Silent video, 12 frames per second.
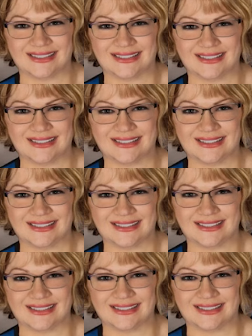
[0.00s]

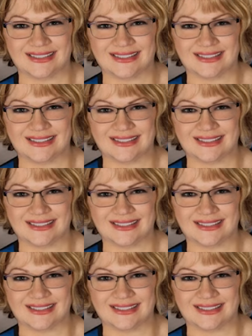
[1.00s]

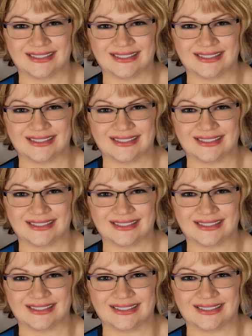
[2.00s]

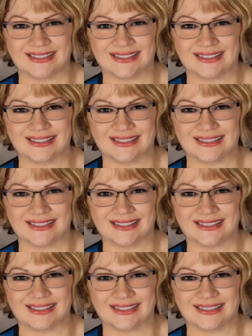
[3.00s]

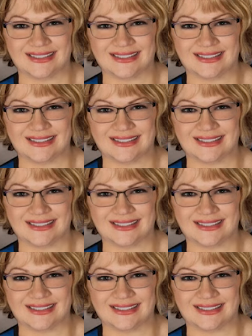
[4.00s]

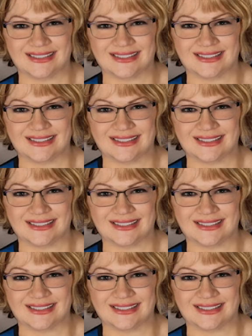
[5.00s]
The person shown says nothing.